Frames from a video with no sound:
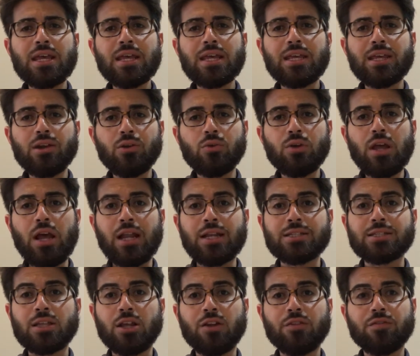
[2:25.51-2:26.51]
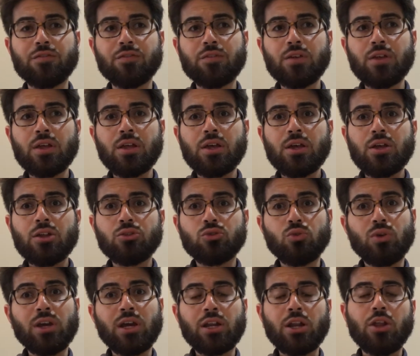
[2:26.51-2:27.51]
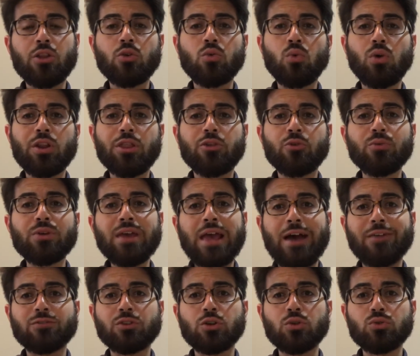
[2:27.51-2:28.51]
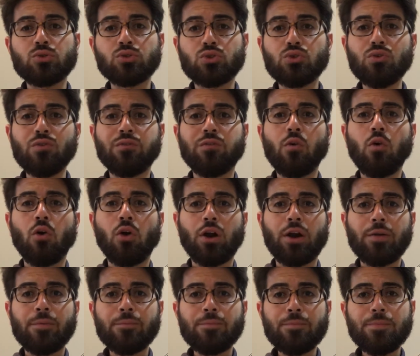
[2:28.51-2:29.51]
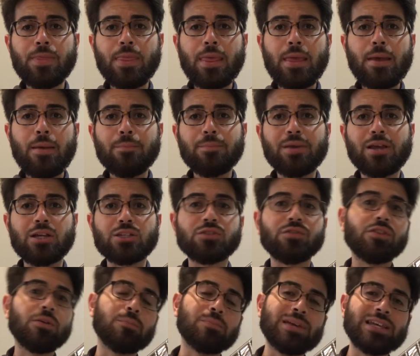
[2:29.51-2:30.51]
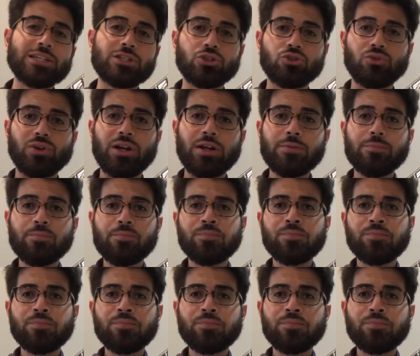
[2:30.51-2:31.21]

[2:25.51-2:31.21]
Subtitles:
Here instead of doing another 1 3, we have to do 2 4 because of the B string,